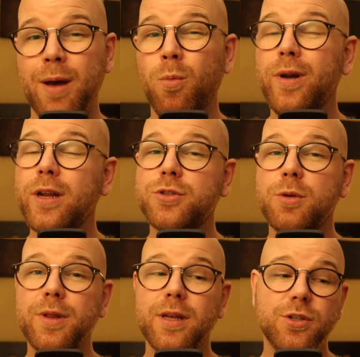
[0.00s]
And
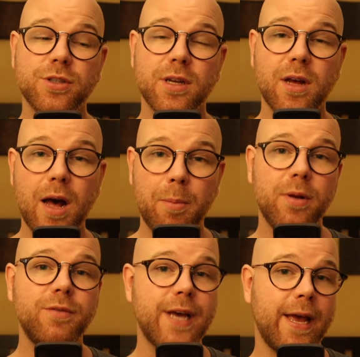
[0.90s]
literally within just a
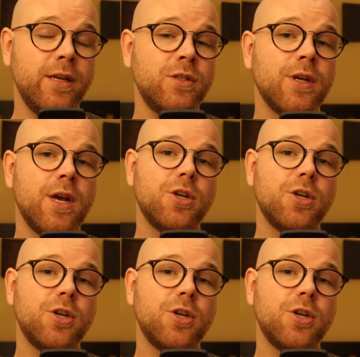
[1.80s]
couple of days,